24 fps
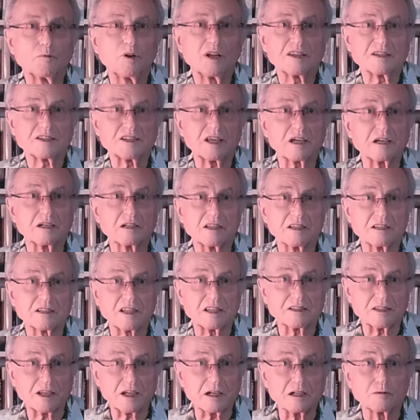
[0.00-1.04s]

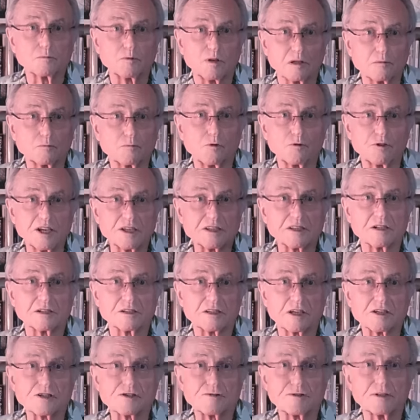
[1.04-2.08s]
Second World War, less than a
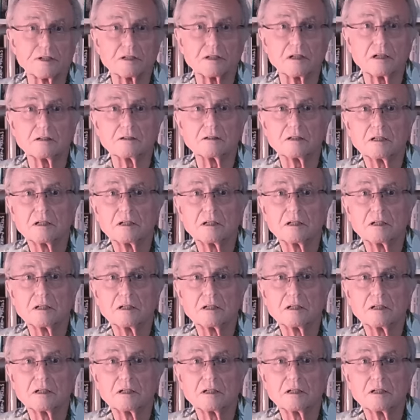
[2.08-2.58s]
century ago,